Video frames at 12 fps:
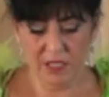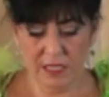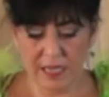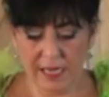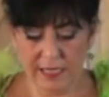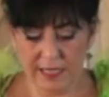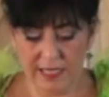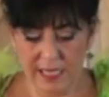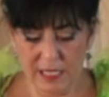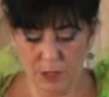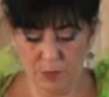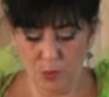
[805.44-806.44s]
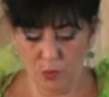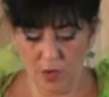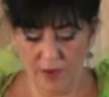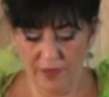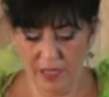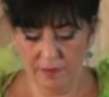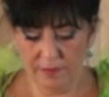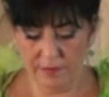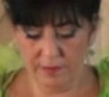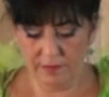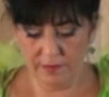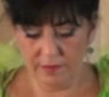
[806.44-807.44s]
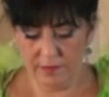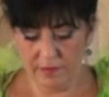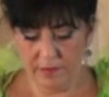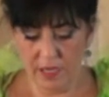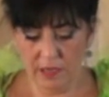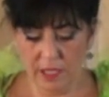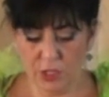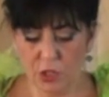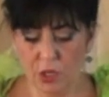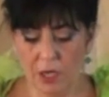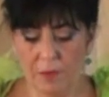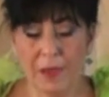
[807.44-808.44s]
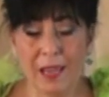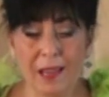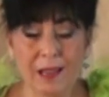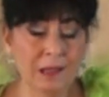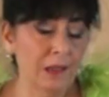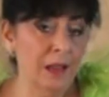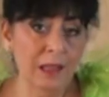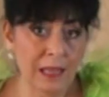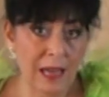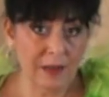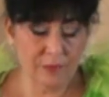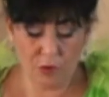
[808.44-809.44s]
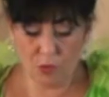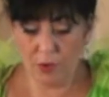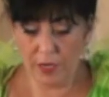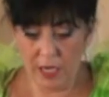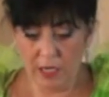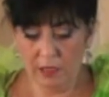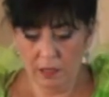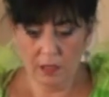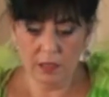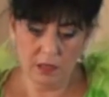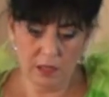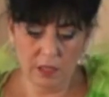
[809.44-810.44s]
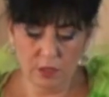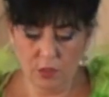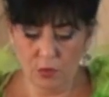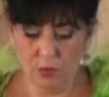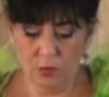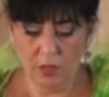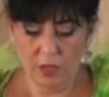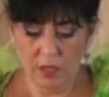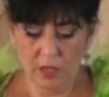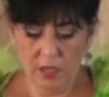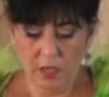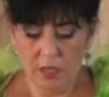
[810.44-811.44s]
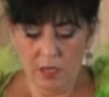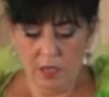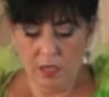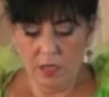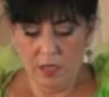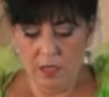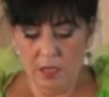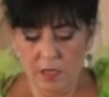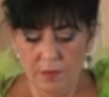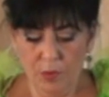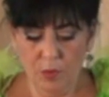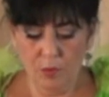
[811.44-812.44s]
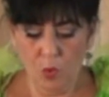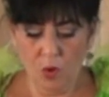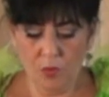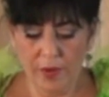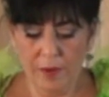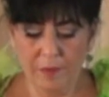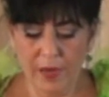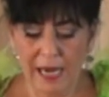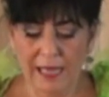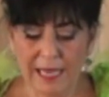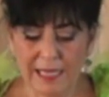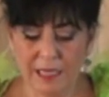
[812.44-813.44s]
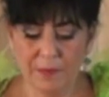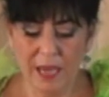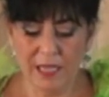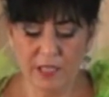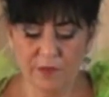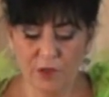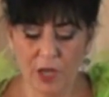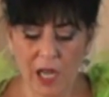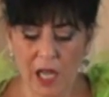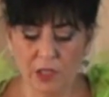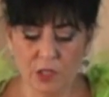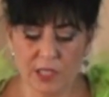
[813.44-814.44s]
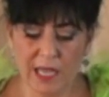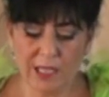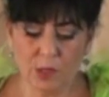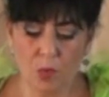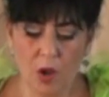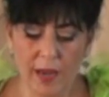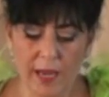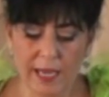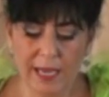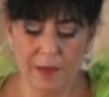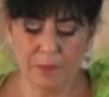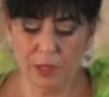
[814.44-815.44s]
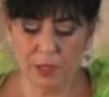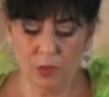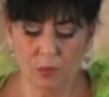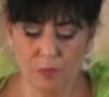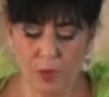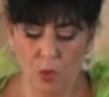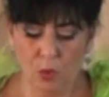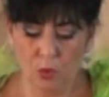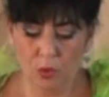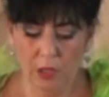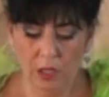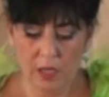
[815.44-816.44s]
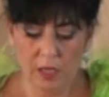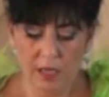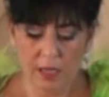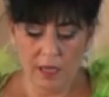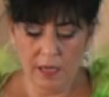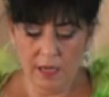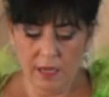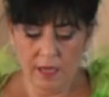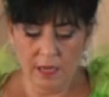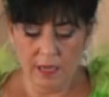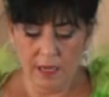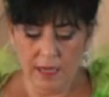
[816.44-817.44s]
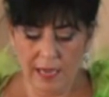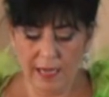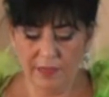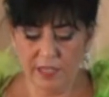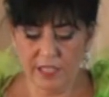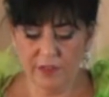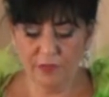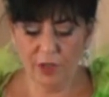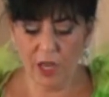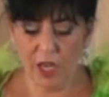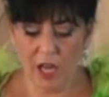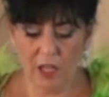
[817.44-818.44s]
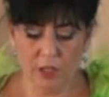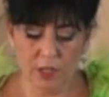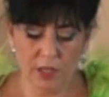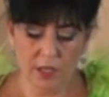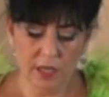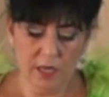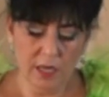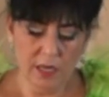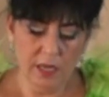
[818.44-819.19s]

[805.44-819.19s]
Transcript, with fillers: just like a teaspoon of it, unless you're gonna make a lot of green, then you put more in. But I like to make different colors. That's why I keep a little bowl and the different color